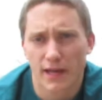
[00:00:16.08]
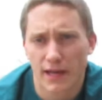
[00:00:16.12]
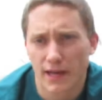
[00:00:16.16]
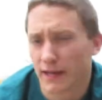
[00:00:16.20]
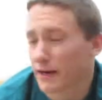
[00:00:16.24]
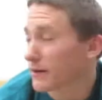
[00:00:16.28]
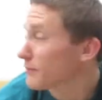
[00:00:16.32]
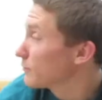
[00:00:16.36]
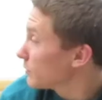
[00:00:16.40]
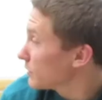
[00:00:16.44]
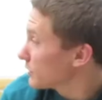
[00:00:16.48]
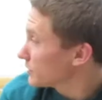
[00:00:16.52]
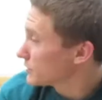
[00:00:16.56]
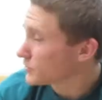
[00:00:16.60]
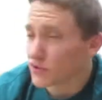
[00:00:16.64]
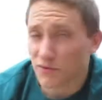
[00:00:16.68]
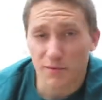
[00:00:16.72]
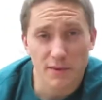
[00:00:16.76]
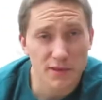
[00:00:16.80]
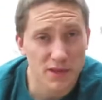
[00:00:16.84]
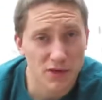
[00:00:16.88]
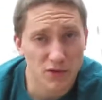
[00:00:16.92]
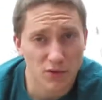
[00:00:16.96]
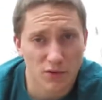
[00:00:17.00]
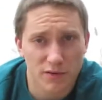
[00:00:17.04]
at, well,
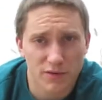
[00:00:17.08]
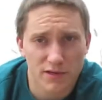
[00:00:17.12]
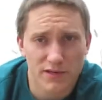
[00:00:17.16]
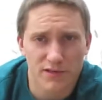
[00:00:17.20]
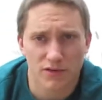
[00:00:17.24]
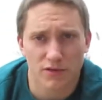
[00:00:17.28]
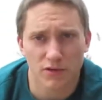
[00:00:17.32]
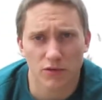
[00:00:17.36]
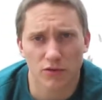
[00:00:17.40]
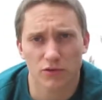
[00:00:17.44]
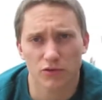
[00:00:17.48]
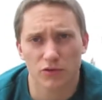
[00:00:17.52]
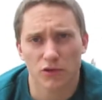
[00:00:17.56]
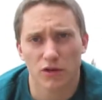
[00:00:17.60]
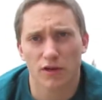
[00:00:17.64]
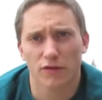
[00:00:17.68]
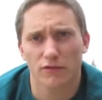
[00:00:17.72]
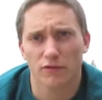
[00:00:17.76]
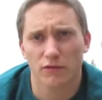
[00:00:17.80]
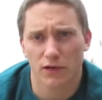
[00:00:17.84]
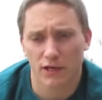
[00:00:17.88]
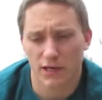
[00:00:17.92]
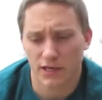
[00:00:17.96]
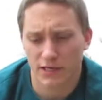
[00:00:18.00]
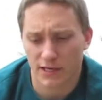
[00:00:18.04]
assuming the nor'easter holds off,
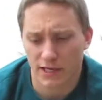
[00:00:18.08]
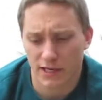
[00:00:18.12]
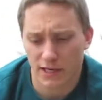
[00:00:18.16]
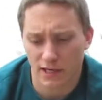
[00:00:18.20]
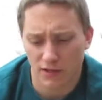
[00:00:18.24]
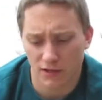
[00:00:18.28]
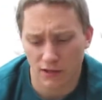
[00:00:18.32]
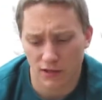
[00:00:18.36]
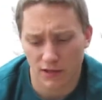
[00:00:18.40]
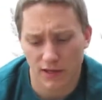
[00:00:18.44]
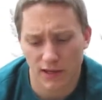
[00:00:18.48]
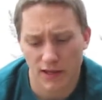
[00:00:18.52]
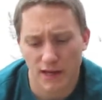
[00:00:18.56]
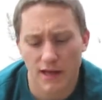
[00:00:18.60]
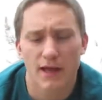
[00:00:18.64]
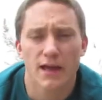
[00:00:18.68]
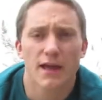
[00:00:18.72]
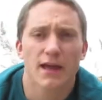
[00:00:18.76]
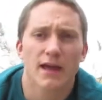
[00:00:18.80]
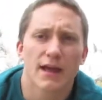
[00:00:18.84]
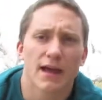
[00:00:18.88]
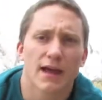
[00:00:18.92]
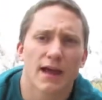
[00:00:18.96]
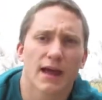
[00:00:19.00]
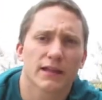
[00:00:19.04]
we're going to take a look
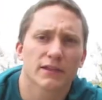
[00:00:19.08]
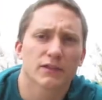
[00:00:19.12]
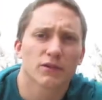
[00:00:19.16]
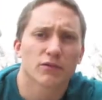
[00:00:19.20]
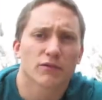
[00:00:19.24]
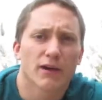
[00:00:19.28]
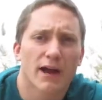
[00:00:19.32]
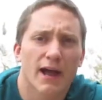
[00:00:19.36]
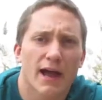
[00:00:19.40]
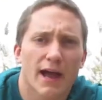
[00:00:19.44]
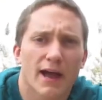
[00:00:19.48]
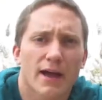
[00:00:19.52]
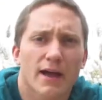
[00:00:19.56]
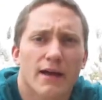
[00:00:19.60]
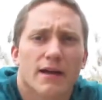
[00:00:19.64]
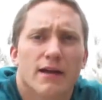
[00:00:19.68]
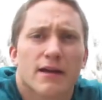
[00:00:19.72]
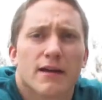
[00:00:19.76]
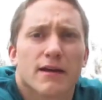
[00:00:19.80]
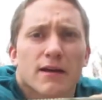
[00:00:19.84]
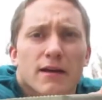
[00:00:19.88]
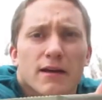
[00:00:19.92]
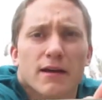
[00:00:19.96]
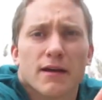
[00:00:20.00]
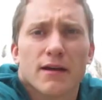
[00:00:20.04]
at the Rat
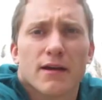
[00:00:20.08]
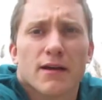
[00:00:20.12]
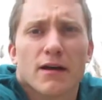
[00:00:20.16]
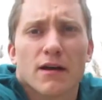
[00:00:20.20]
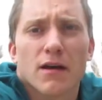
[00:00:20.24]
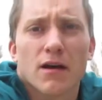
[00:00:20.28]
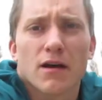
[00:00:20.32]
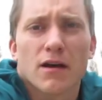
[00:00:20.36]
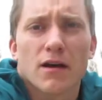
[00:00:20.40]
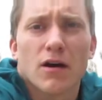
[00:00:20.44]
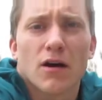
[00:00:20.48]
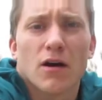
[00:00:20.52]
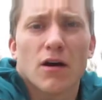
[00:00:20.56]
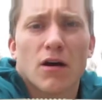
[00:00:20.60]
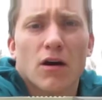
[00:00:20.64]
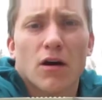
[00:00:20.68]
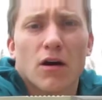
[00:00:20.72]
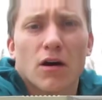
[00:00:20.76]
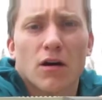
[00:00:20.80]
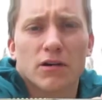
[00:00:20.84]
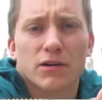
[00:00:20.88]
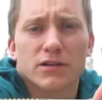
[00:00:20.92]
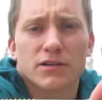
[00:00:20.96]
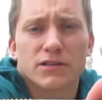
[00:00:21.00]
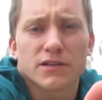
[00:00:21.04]

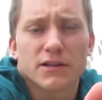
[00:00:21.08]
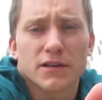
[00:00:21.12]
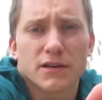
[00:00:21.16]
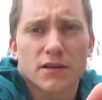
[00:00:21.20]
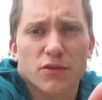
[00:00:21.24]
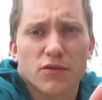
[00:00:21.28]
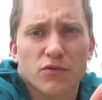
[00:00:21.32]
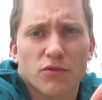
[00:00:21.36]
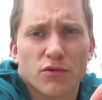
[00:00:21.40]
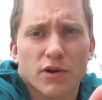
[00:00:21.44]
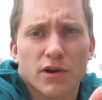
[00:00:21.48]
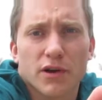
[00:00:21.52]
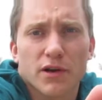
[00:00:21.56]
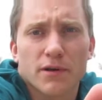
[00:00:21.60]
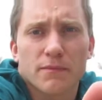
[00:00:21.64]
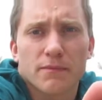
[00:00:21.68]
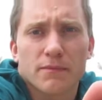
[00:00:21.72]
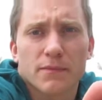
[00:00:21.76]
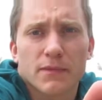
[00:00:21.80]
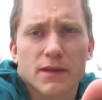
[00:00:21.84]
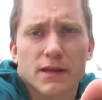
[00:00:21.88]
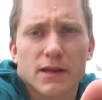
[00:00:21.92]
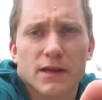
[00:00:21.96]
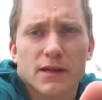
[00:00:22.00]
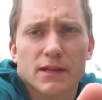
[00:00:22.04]
RC3.
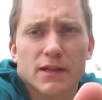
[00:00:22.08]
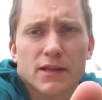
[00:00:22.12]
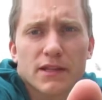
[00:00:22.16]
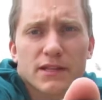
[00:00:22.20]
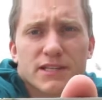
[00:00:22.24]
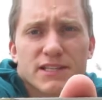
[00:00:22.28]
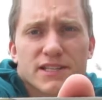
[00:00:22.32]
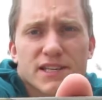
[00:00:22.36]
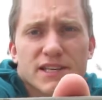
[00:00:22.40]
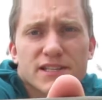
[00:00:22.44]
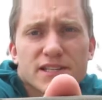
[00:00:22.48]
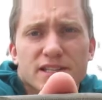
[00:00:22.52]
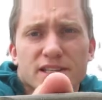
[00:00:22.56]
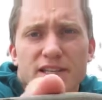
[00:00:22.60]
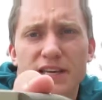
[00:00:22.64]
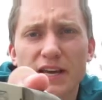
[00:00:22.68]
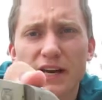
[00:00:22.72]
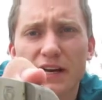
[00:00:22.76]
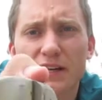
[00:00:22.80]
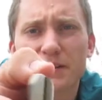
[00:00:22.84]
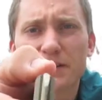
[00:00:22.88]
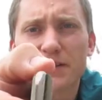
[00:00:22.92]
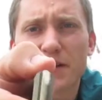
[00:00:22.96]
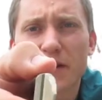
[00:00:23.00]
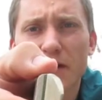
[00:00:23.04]
Now, this isn't the
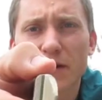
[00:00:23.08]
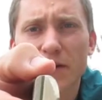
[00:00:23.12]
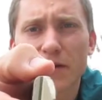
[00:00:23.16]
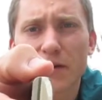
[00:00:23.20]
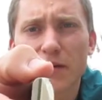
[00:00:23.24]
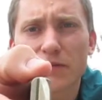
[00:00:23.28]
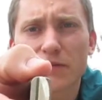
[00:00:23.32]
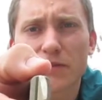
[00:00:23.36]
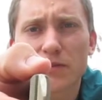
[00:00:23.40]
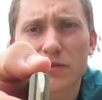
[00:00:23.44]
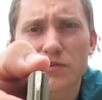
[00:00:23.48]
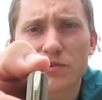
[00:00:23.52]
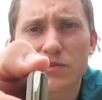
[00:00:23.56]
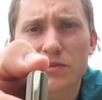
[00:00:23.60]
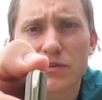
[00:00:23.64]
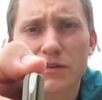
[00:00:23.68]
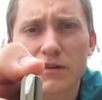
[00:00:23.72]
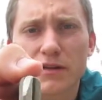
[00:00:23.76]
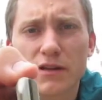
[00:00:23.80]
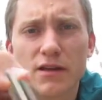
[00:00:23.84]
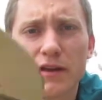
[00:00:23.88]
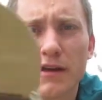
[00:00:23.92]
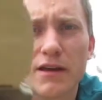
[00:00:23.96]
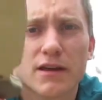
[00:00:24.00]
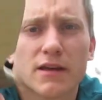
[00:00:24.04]
Ontario version.
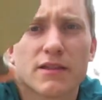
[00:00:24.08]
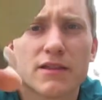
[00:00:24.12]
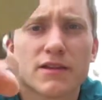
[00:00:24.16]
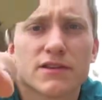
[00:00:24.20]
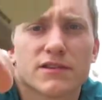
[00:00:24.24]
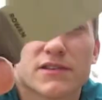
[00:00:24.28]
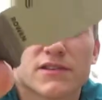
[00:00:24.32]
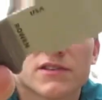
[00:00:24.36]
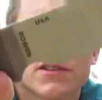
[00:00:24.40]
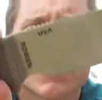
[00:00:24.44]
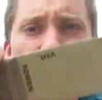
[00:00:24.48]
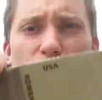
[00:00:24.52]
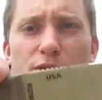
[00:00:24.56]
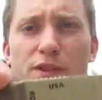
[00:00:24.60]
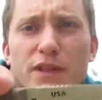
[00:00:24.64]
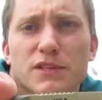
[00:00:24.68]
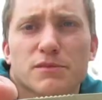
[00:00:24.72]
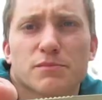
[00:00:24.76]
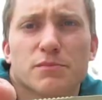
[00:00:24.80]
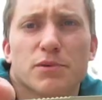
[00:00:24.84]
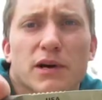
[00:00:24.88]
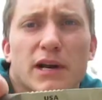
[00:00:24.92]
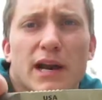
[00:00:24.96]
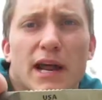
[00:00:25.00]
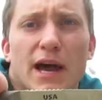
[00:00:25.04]
This is the one that's
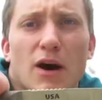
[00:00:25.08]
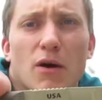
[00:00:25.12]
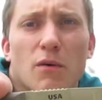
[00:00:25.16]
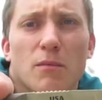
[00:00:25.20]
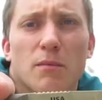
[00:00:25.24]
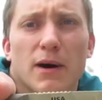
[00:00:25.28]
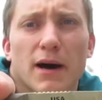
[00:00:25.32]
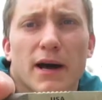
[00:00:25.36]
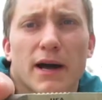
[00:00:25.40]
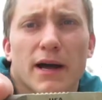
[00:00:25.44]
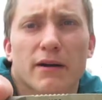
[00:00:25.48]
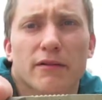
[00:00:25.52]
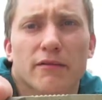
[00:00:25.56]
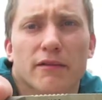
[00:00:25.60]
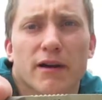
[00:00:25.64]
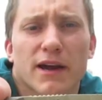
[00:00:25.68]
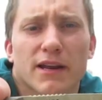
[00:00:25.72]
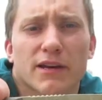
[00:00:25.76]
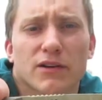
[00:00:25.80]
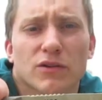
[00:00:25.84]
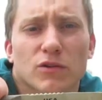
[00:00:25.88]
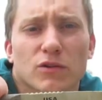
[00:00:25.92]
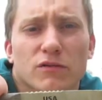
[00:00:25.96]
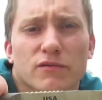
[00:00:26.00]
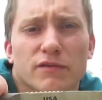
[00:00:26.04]
put out by
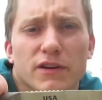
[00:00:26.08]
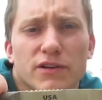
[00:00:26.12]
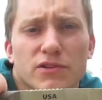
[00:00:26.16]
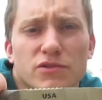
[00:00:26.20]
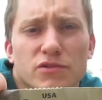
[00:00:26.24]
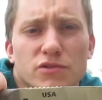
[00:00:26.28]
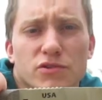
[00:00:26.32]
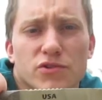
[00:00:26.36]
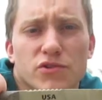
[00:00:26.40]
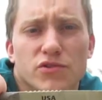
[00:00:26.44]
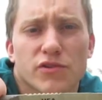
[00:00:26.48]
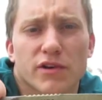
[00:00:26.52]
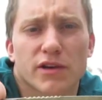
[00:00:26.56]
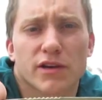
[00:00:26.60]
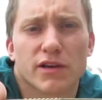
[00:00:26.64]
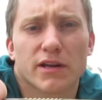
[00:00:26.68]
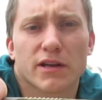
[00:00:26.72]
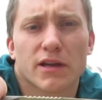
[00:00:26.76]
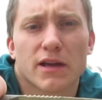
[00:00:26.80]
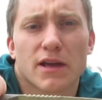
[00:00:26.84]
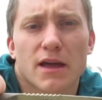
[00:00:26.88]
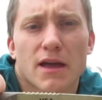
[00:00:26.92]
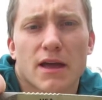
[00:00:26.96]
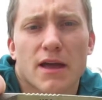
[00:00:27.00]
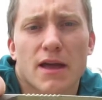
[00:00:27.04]
Randall Adventure
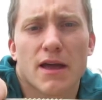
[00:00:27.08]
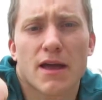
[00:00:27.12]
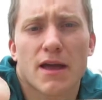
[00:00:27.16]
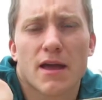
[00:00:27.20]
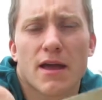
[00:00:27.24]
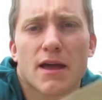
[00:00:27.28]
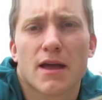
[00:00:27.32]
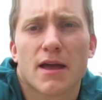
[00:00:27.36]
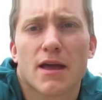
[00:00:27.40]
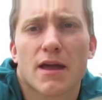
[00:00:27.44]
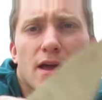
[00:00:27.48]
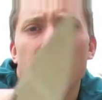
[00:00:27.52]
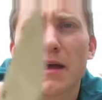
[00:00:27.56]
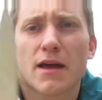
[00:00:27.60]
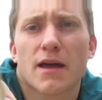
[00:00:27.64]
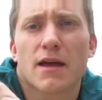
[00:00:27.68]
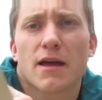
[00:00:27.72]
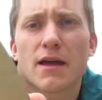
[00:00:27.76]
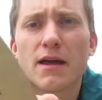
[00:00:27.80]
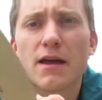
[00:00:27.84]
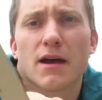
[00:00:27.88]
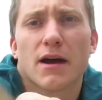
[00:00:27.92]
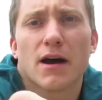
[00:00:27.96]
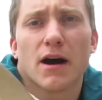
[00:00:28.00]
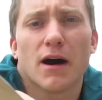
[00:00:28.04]
Training.
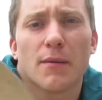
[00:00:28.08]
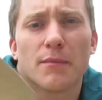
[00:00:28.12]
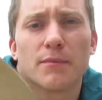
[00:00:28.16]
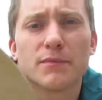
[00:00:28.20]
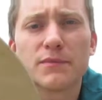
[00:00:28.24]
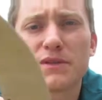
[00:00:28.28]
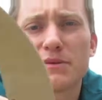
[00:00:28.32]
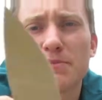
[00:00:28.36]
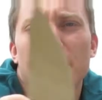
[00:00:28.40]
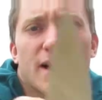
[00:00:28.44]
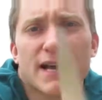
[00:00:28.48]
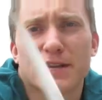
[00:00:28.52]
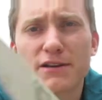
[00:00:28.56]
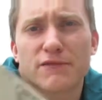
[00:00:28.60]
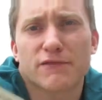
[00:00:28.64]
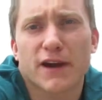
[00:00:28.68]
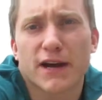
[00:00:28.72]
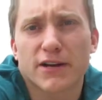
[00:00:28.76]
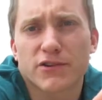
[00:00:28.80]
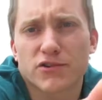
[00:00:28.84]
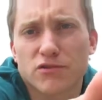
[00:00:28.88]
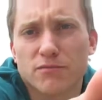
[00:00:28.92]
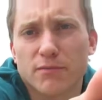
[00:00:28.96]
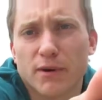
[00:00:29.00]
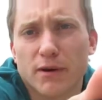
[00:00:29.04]
It's
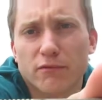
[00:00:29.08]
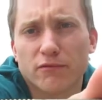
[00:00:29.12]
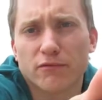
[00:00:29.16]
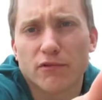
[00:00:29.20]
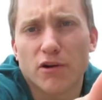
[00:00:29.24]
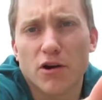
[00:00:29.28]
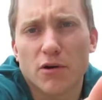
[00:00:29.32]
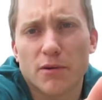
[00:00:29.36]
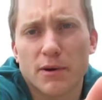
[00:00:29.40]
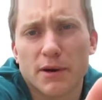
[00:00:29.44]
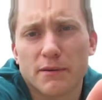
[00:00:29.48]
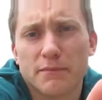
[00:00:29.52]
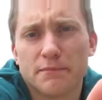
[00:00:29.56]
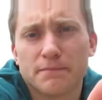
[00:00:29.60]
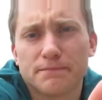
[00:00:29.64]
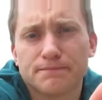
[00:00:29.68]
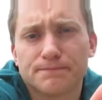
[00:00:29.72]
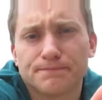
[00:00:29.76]
manufactured by Rowan.